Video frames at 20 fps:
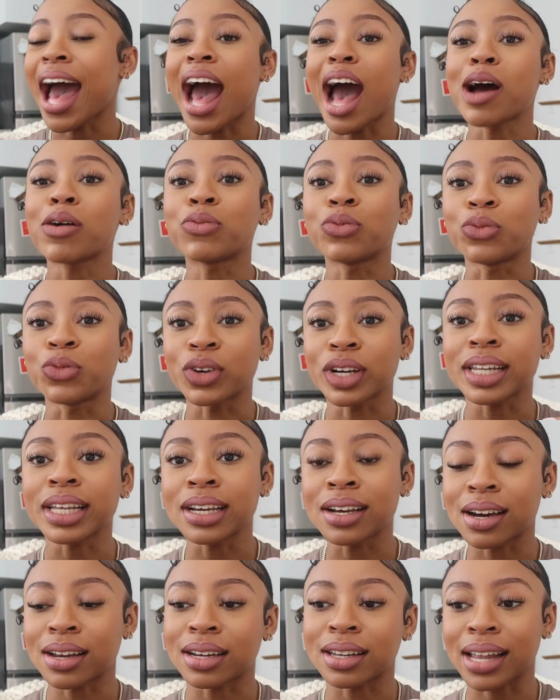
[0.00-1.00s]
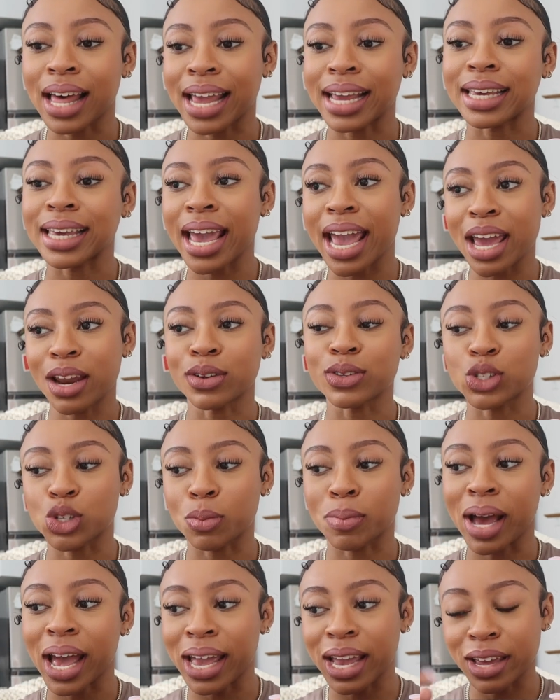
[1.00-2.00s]
I'm really gonna like cater
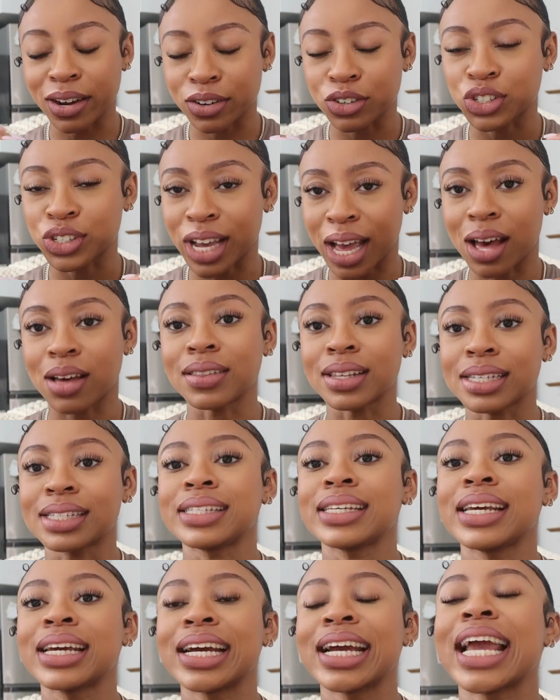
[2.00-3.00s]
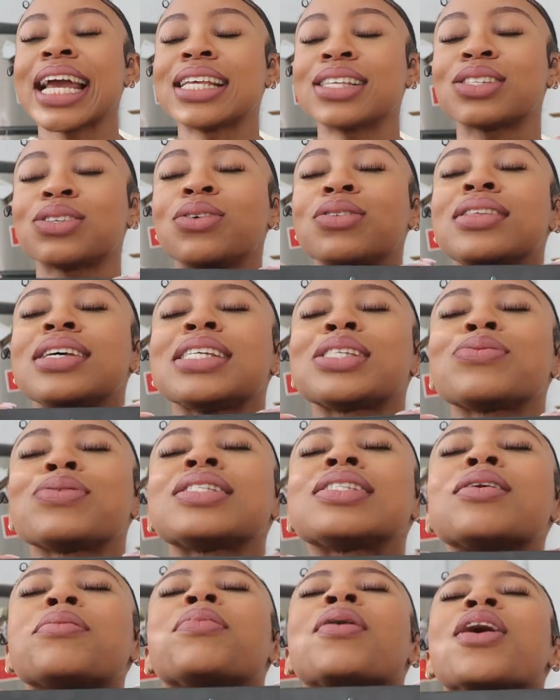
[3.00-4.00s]
to my inner child this year, and so this
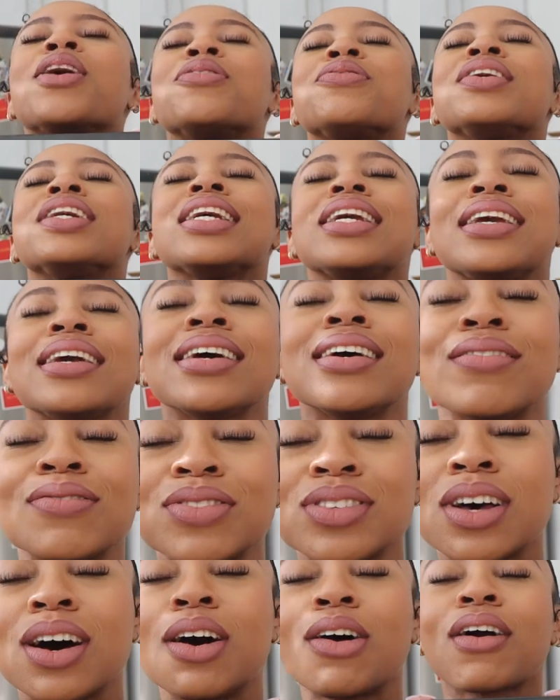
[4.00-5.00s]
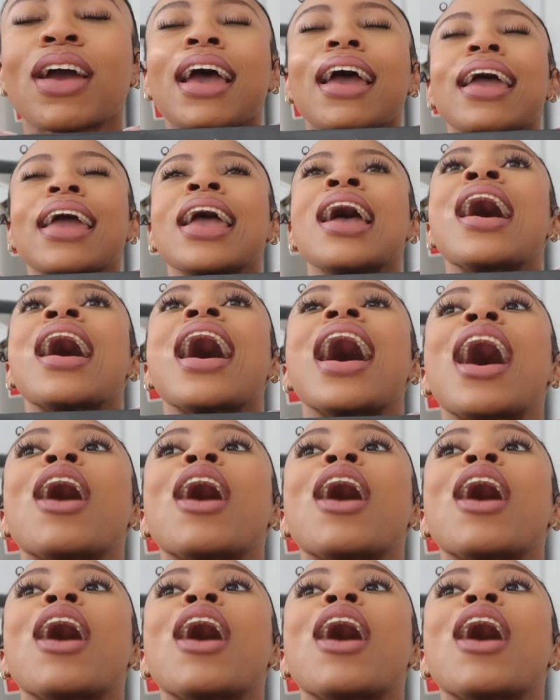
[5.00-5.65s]
was the perfect gift, okay?